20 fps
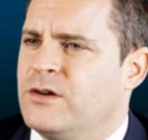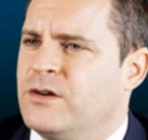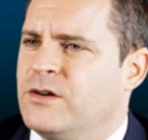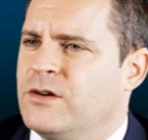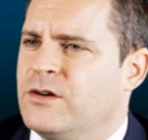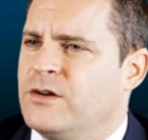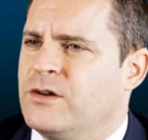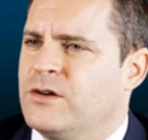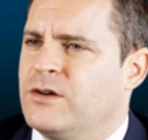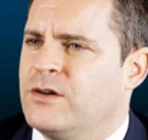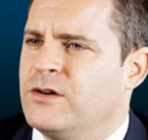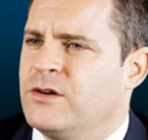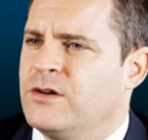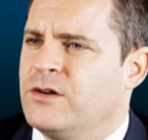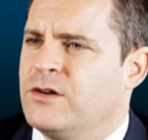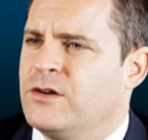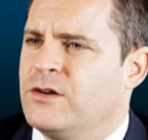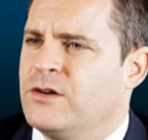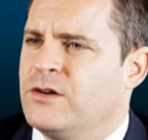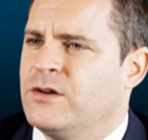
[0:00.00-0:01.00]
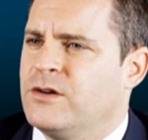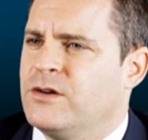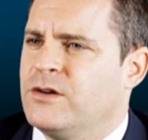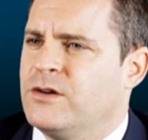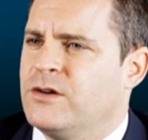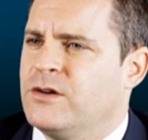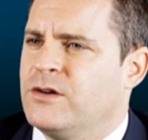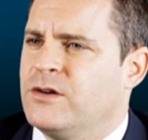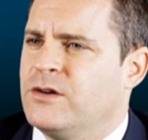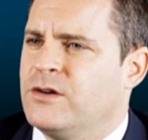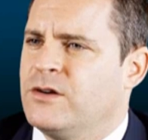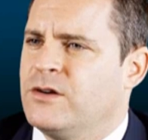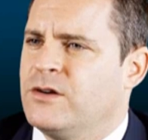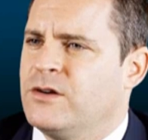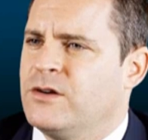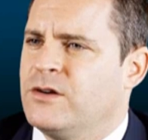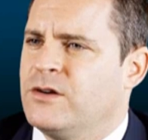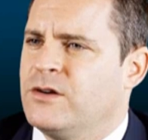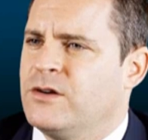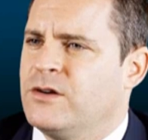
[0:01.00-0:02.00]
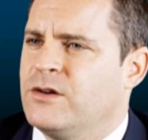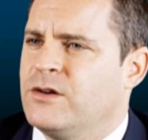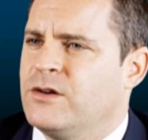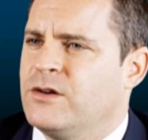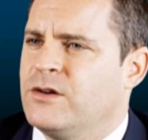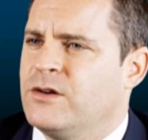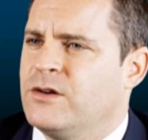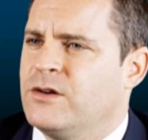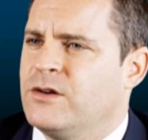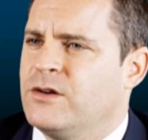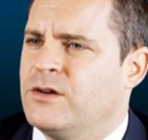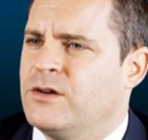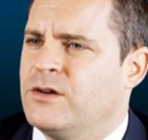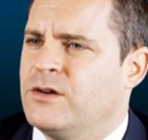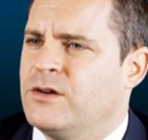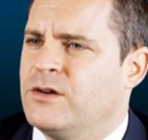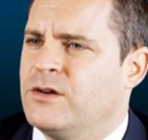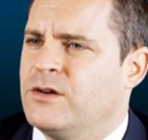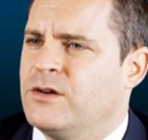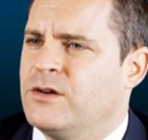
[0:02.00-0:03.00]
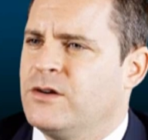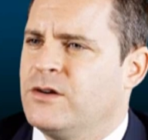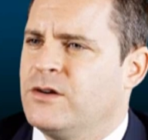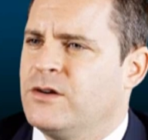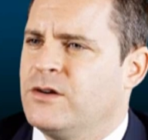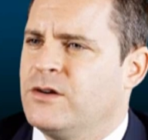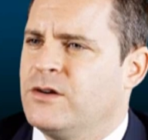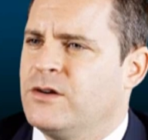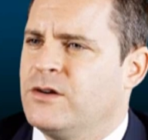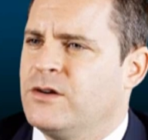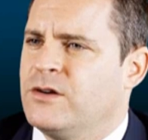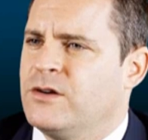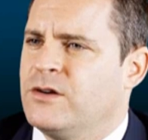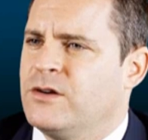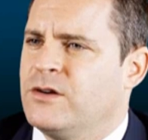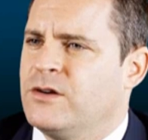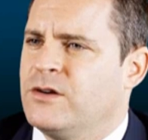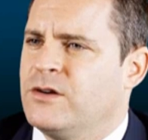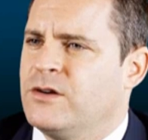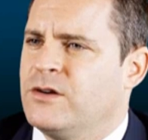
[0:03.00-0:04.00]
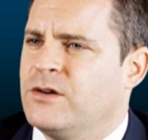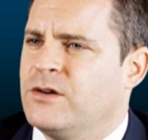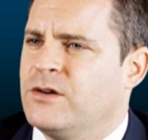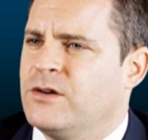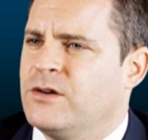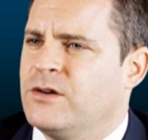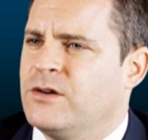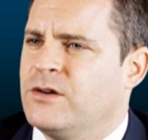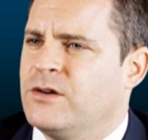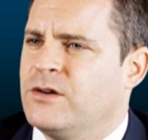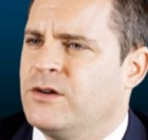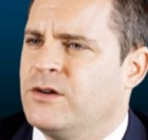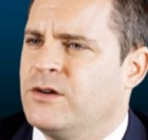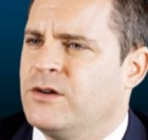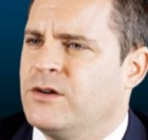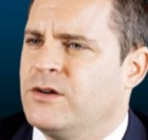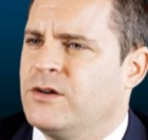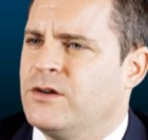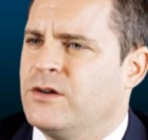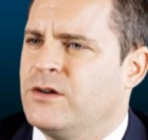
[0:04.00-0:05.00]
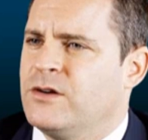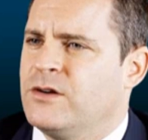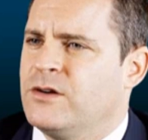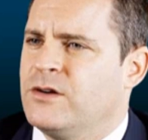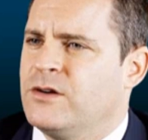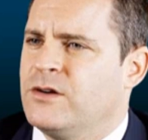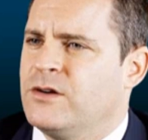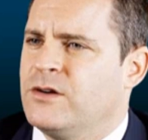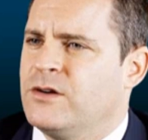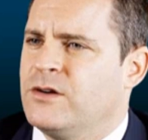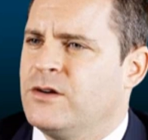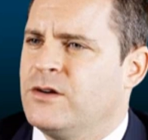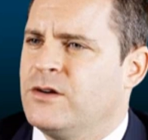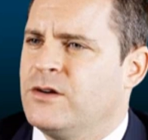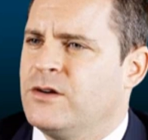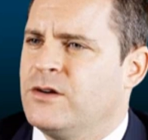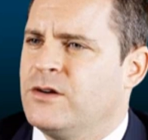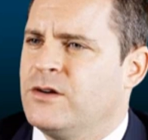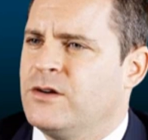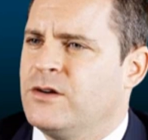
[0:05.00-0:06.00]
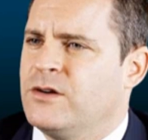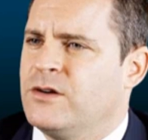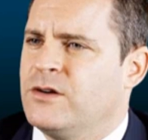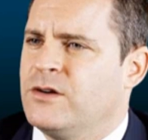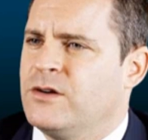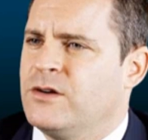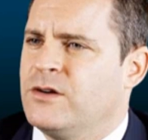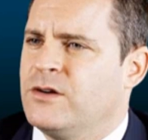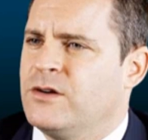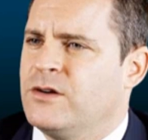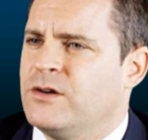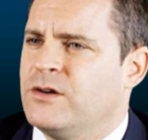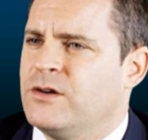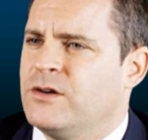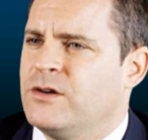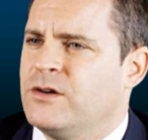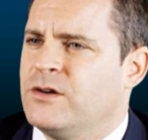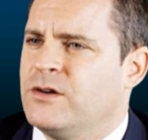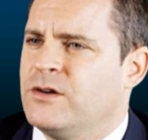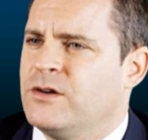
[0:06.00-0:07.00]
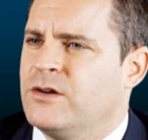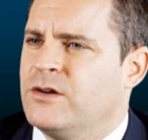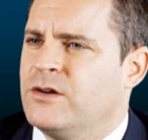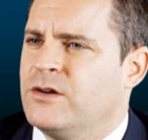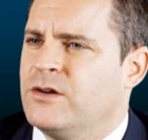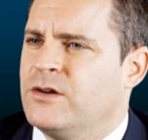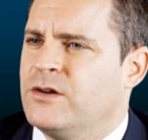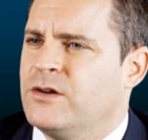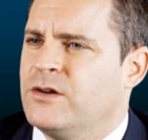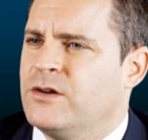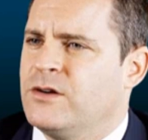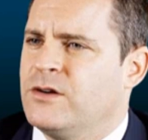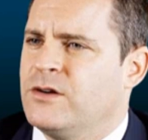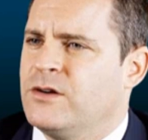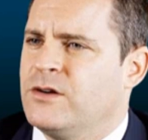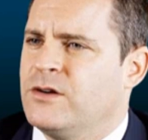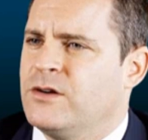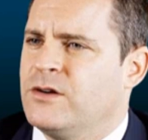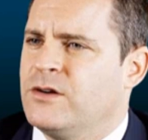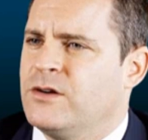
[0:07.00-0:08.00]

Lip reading: [no speech]